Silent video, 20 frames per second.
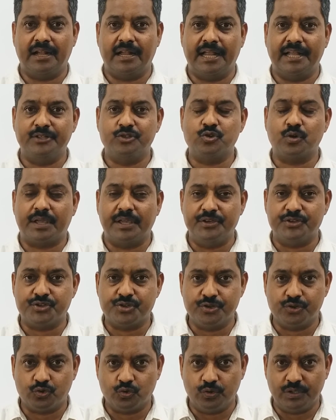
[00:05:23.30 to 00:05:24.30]

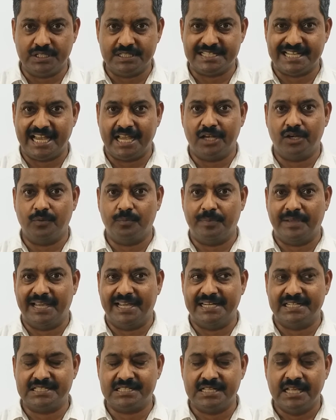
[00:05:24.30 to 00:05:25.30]
education to design
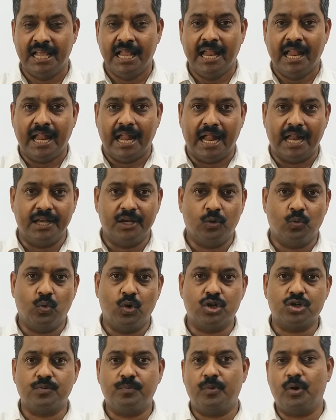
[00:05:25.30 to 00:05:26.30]
beds and
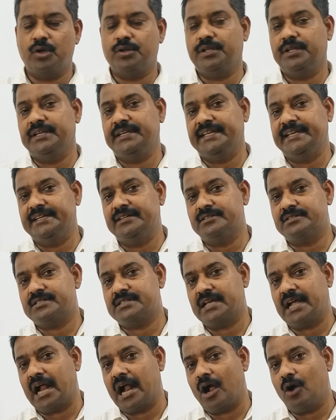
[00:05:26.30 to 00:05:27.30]
what body needs,
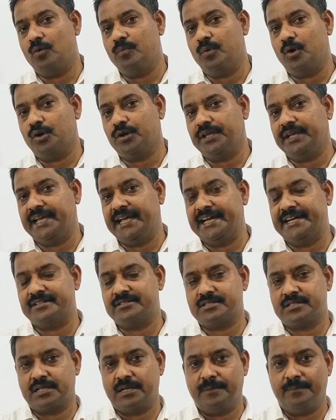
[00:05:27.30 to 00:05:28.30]
how body
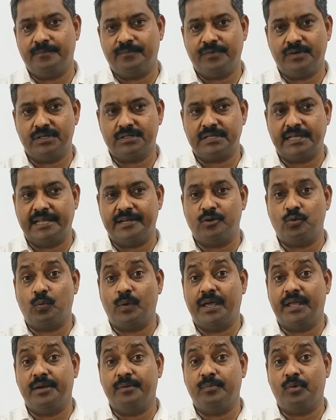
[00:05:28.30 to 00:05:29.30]
gets comfort and
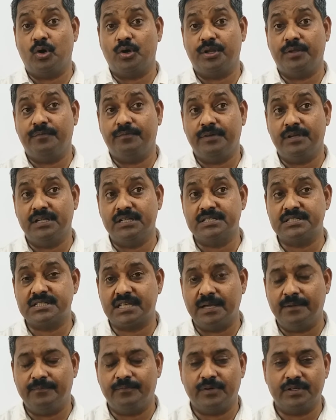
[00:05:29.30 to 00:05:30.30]
when body feels
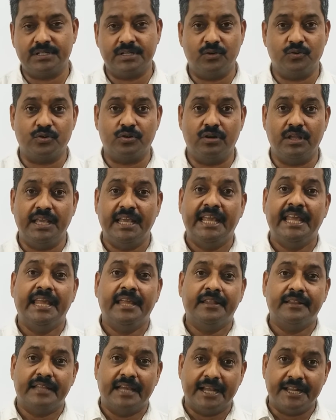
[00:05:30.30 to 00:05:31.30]
comfort only
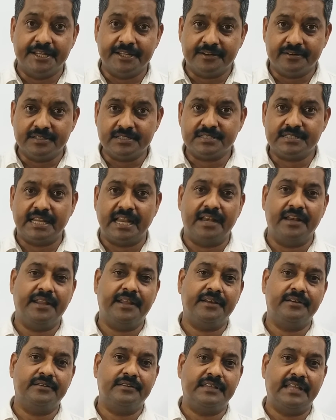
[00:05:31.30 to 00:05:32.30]

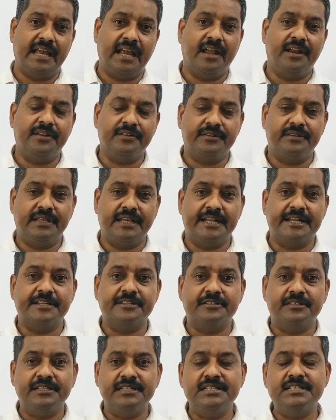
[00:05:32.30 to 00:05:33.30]
understanding that
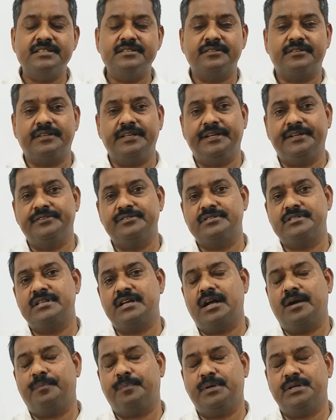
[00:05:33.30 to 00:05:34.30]
and these things
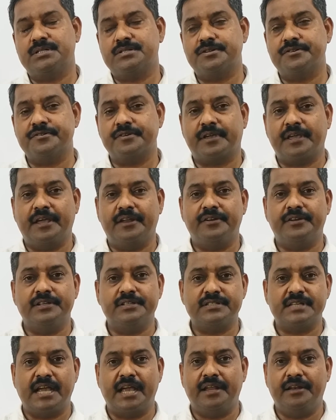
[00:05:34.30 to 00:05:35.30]
a person can
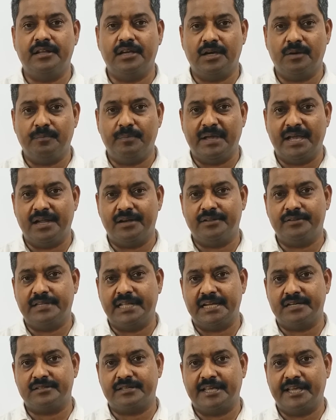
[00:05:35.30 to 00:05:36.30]
design a bed
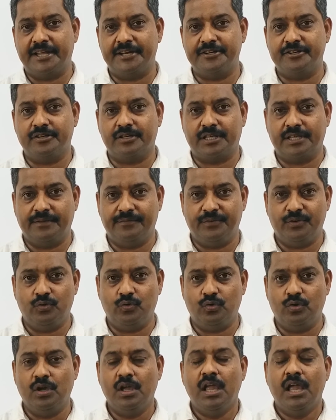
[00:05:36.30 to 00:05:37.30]
that can give
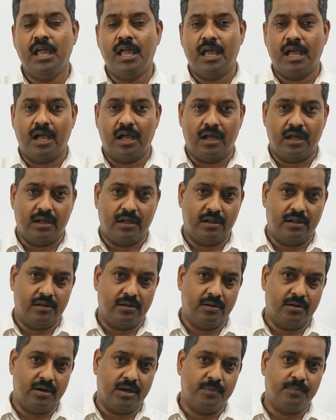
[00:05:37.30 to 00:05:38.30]
you
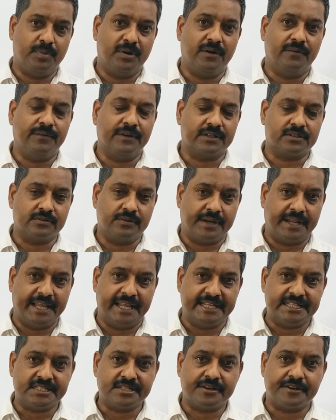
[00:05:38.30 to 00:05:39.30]
uh, a perfect
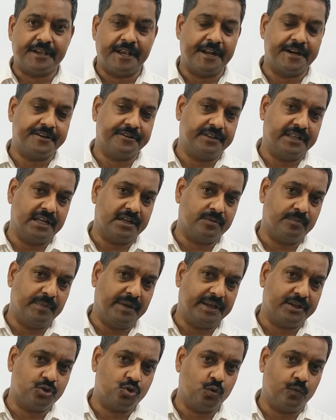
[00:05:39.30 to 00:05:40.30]
rest and that
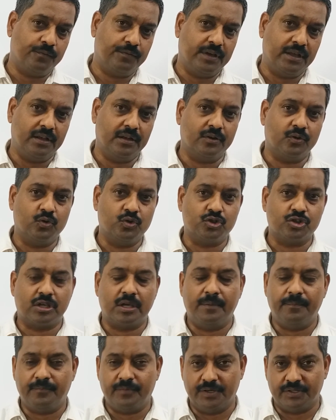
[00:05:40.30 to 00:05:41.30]
makes you feel a good
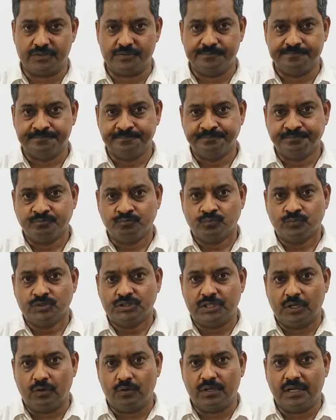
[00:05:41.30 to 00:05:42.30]
comfort
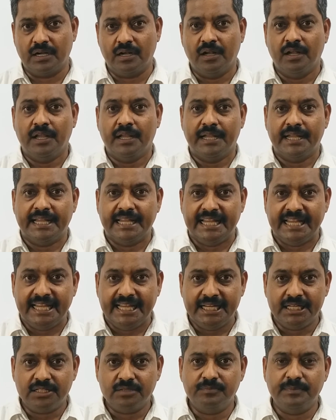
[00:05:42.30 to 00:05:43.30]
so
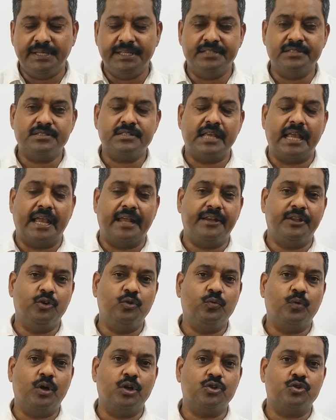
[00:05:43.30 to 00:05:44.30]
it means and you
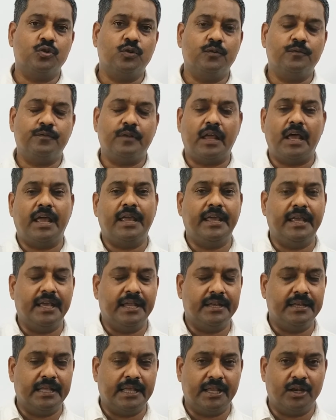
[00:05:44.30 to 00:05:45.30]
want to fly
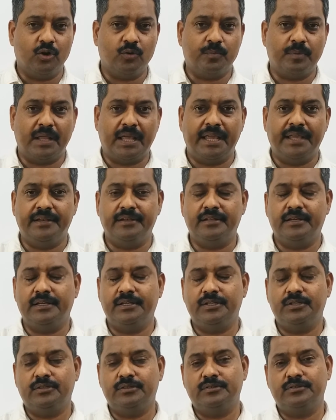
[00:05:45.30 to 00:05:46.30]
an aeroplane uh,
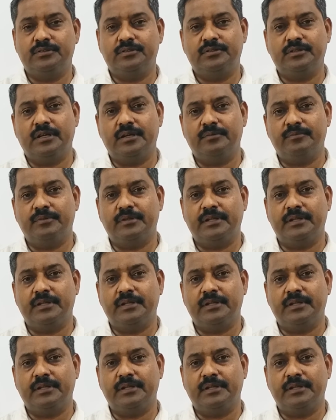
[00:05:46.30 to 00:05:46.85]
uh,